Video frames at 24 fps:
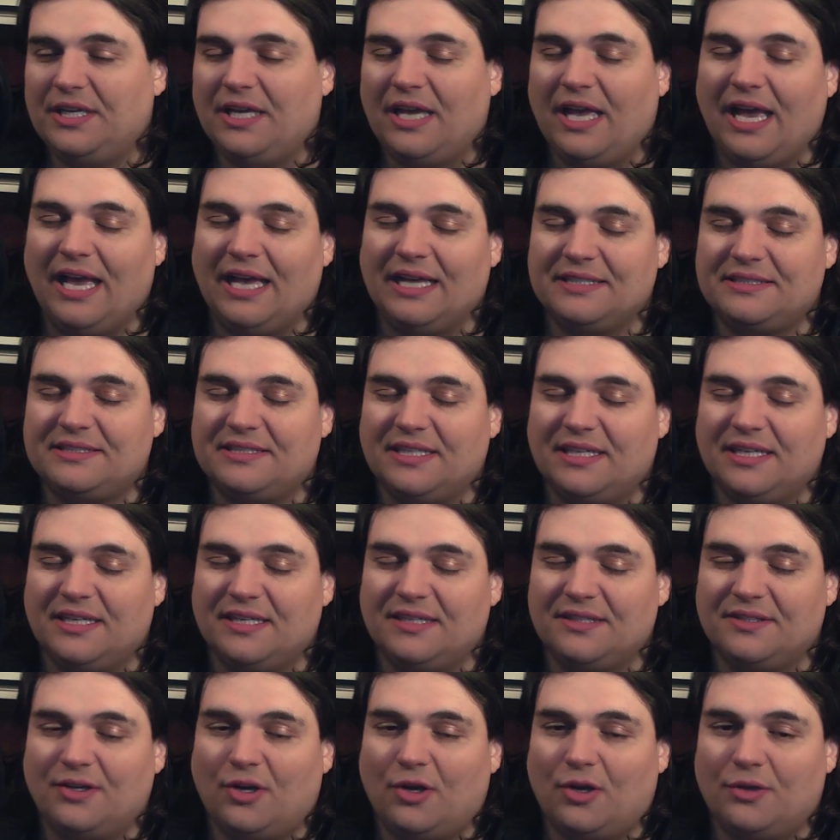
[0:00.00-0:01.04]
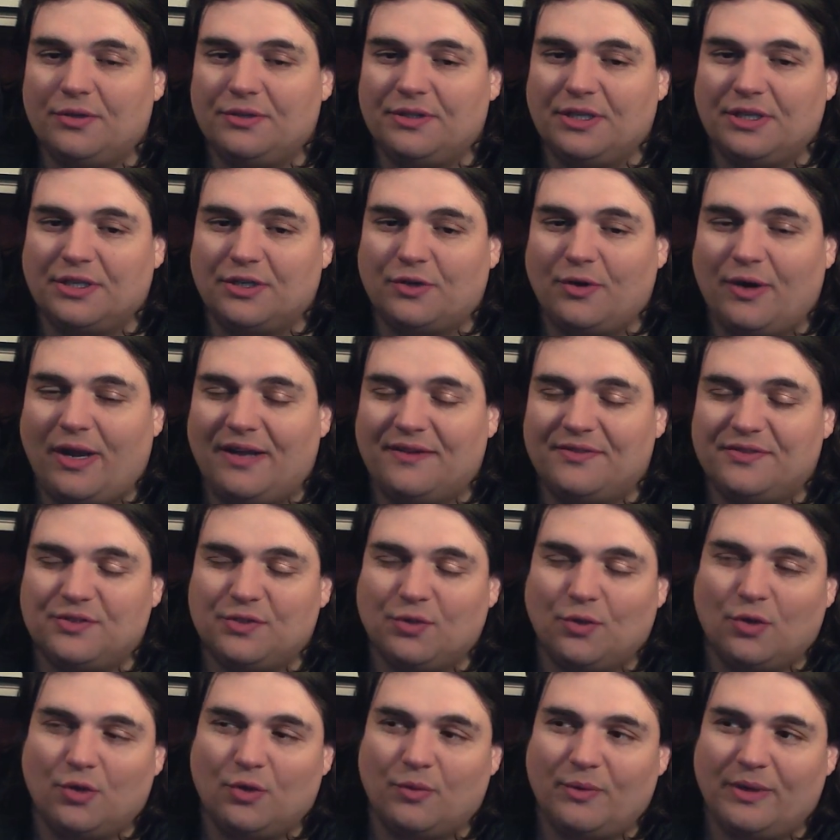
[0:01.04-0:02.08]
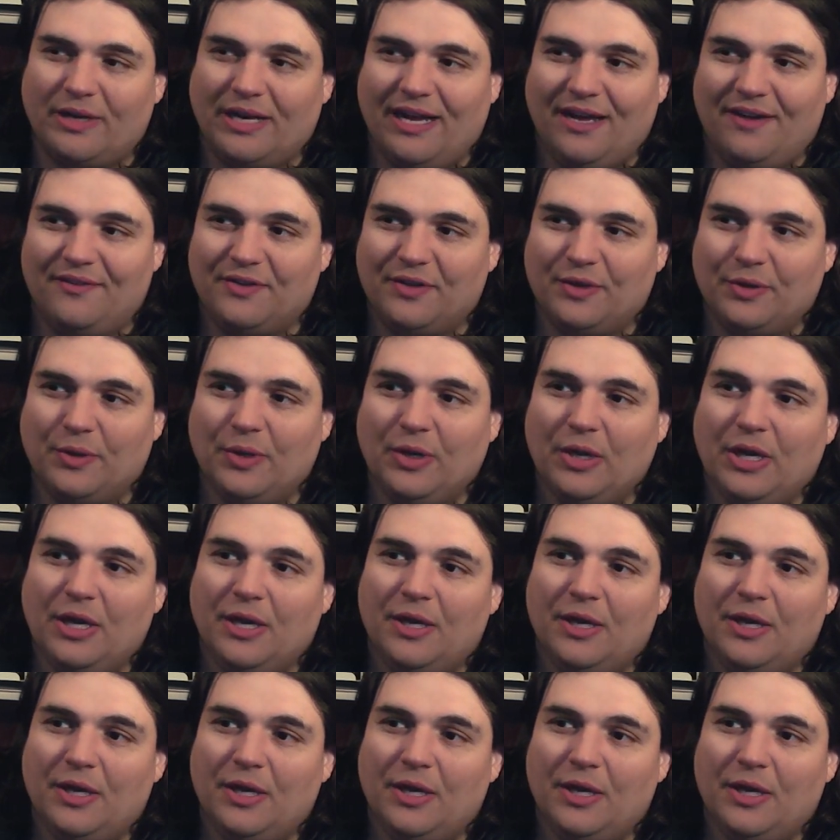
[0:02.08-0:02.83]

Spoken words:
at the craft store or what have you.